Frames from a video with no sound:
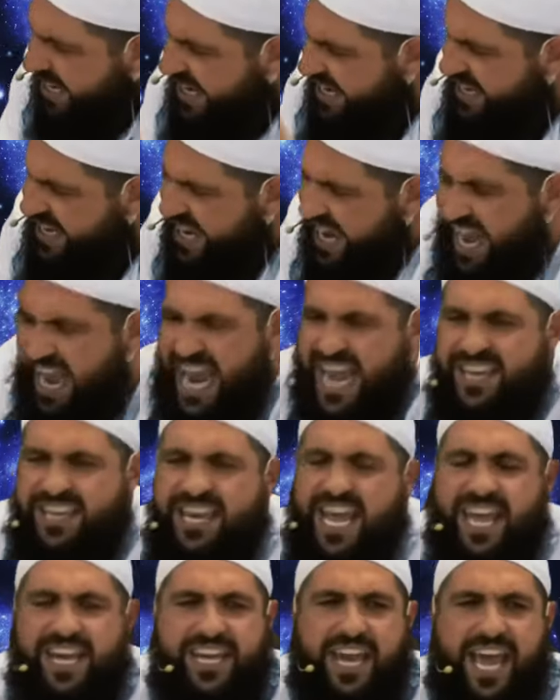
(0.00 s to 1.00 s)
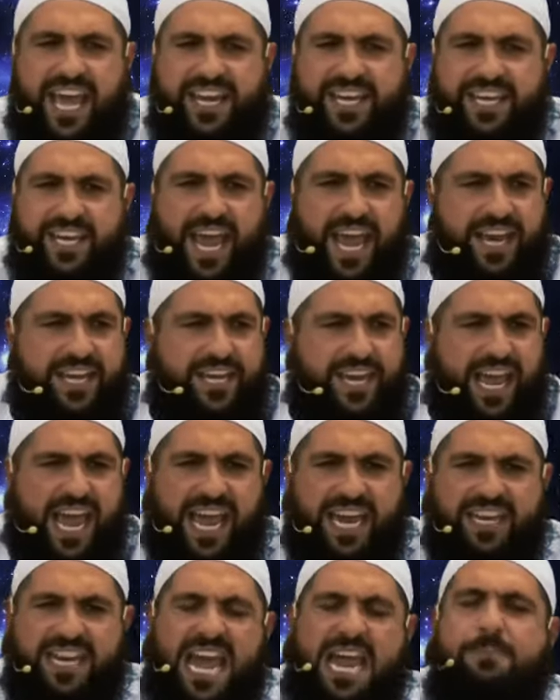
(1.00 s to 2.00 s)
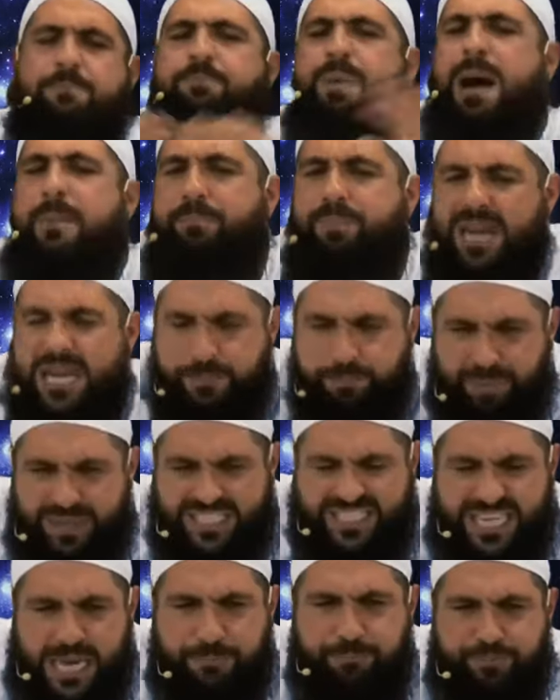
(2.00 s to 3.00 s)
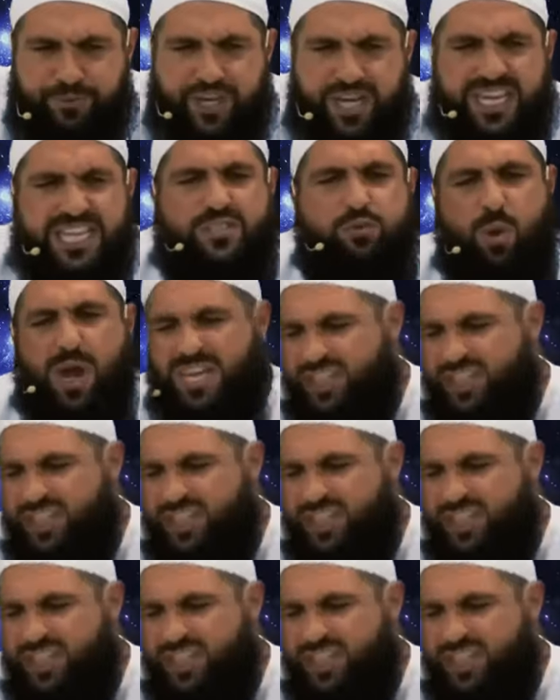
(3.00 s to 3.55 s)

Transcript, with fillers: media and, and, and, and, and, and public perception is